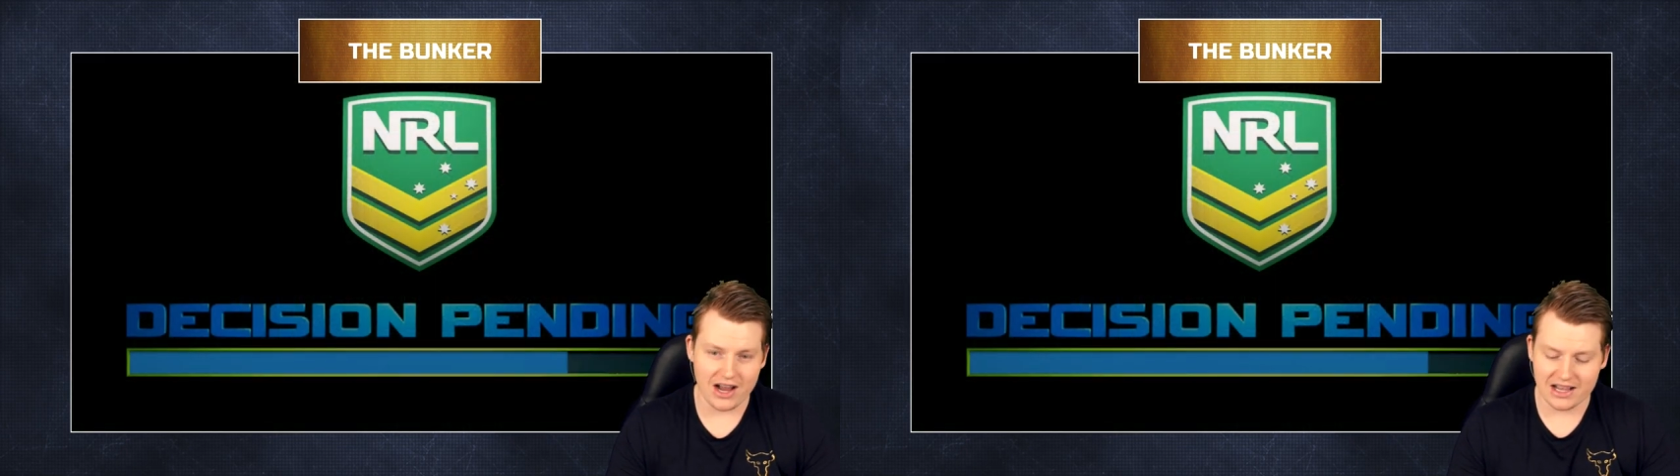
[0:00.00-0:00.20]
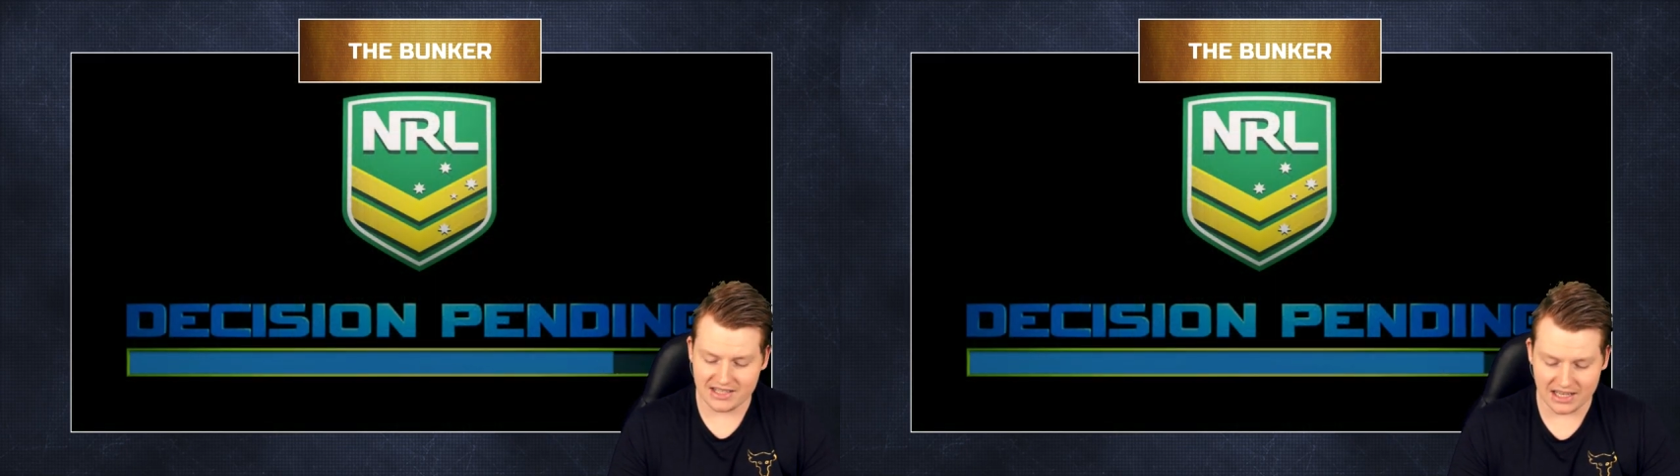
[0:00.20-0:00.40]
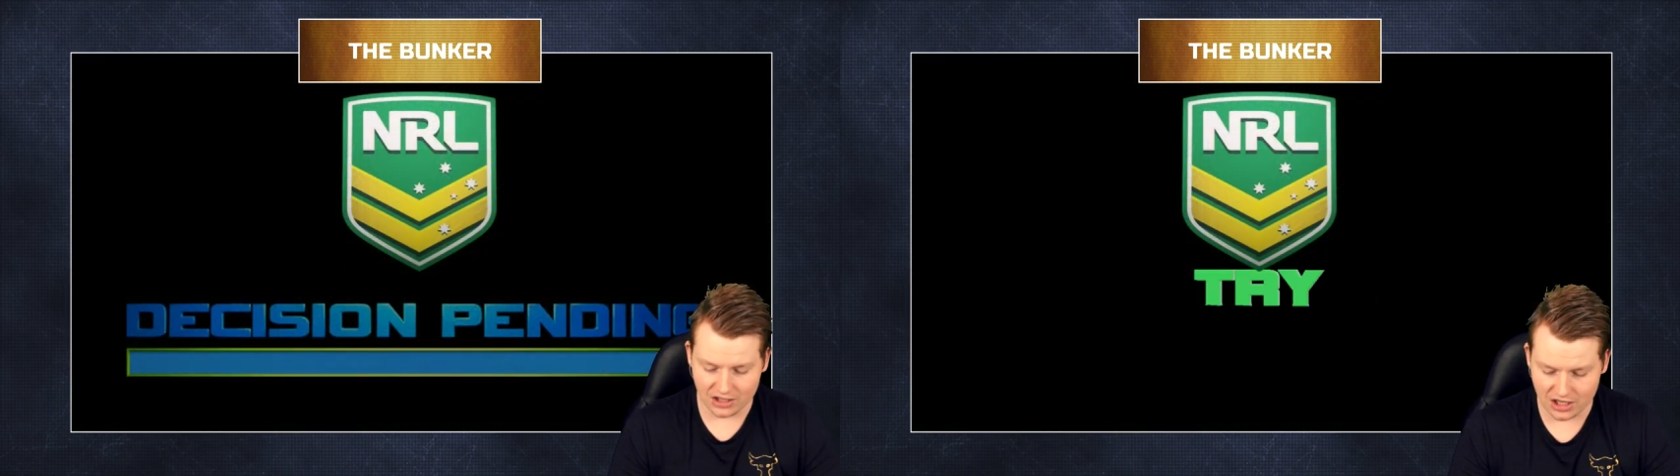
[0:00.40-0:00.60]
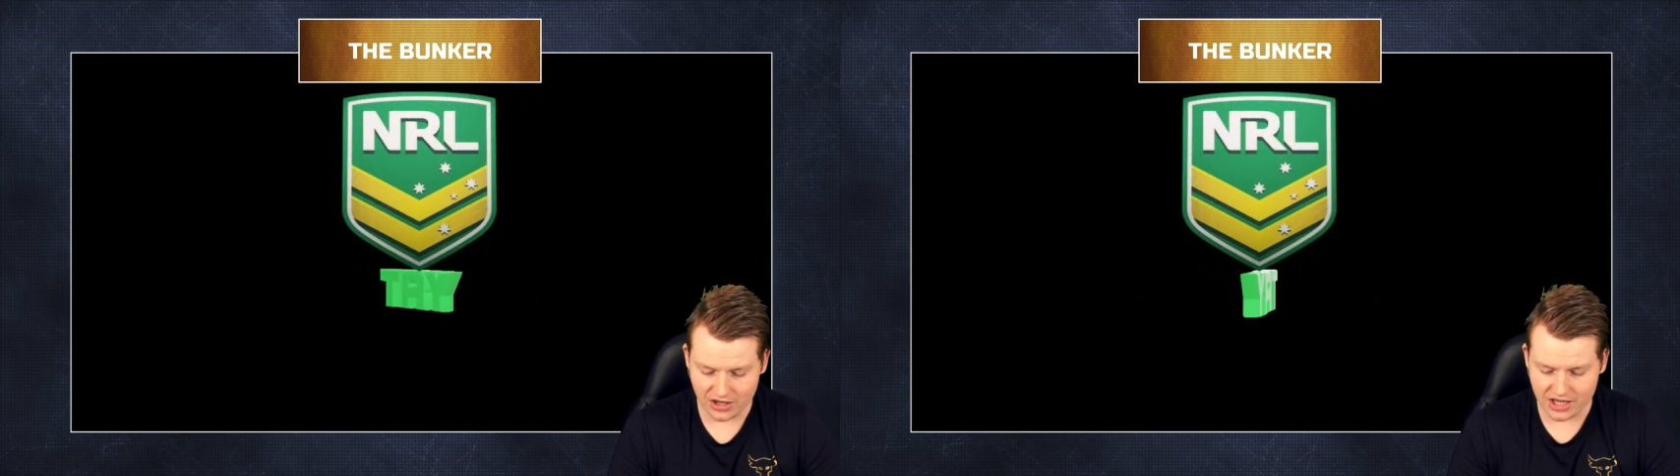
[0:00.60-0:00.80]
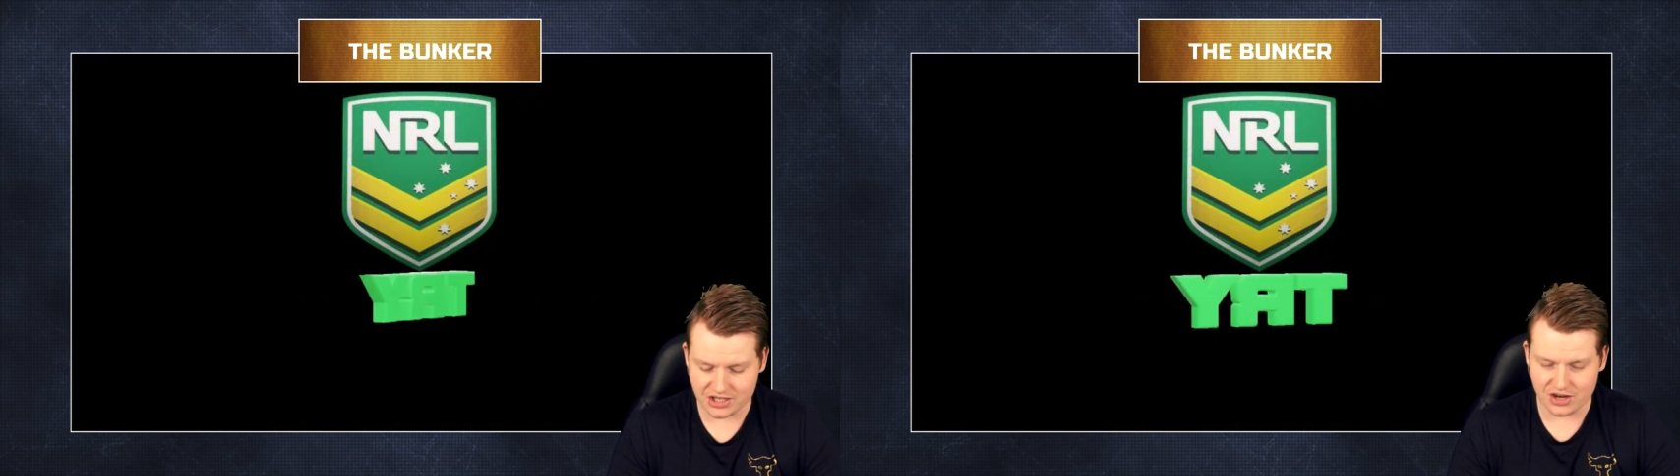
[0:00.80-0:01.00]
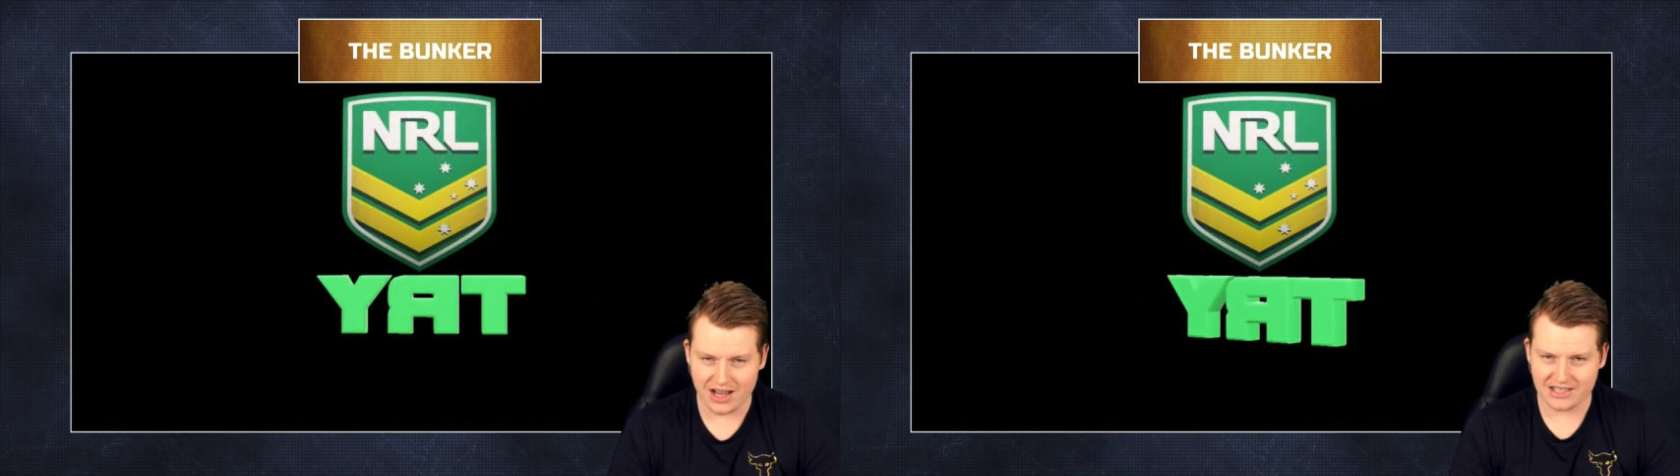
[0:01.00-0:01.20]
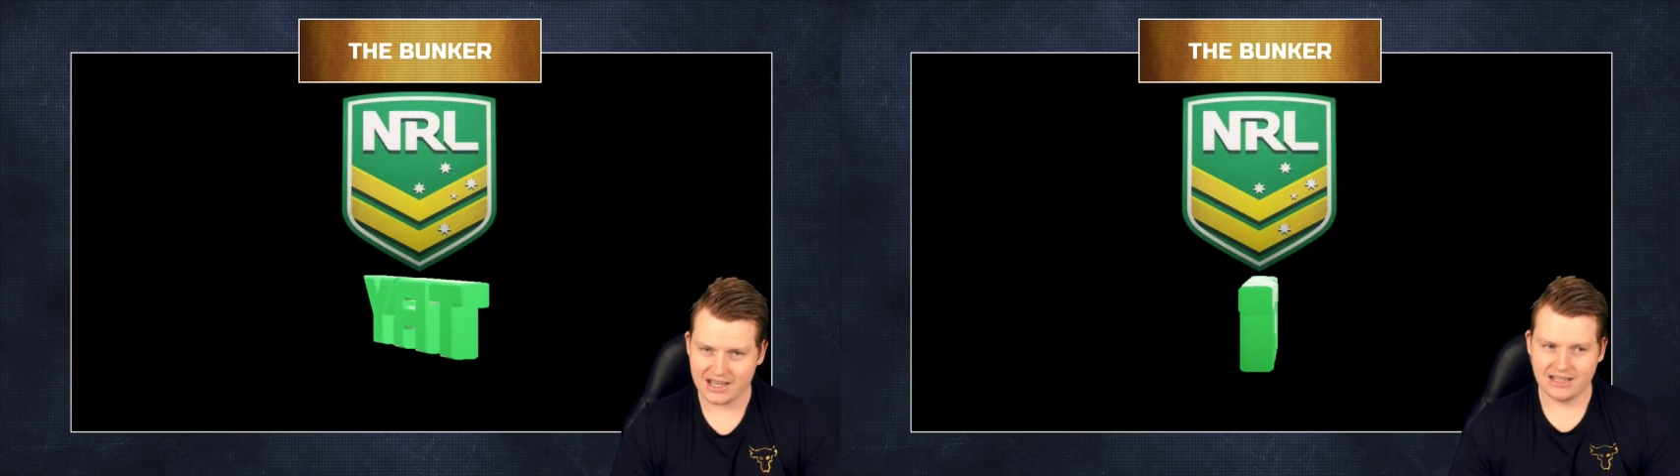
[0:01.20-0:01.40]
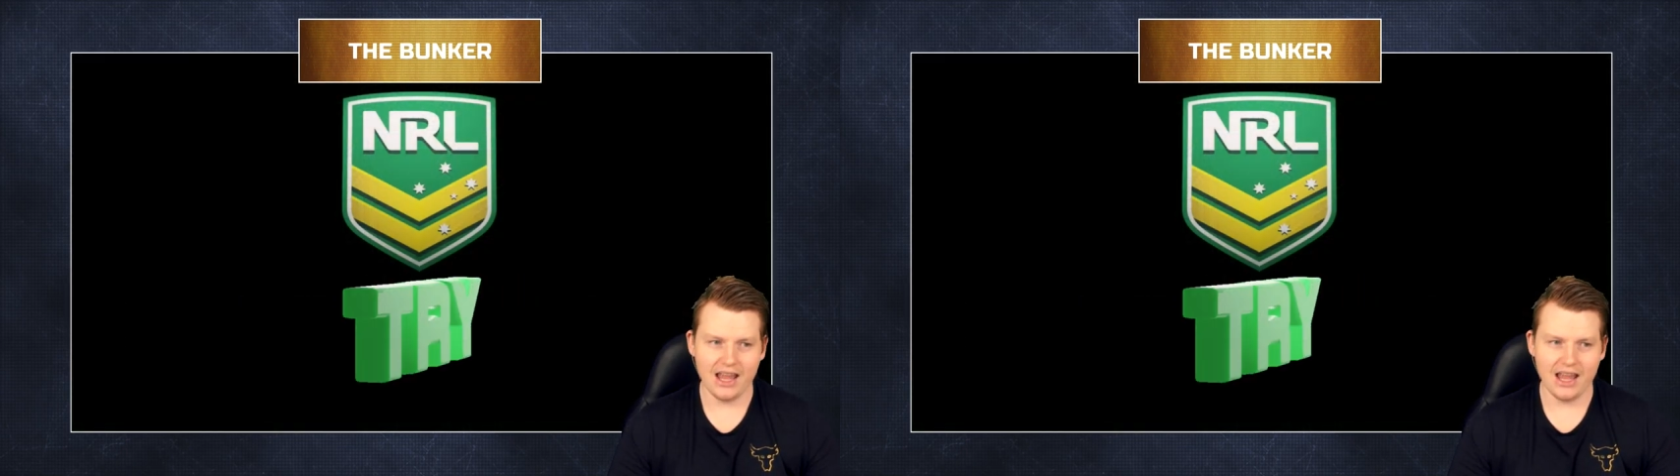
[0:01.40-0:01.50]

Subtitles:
I can see a lot of those tries.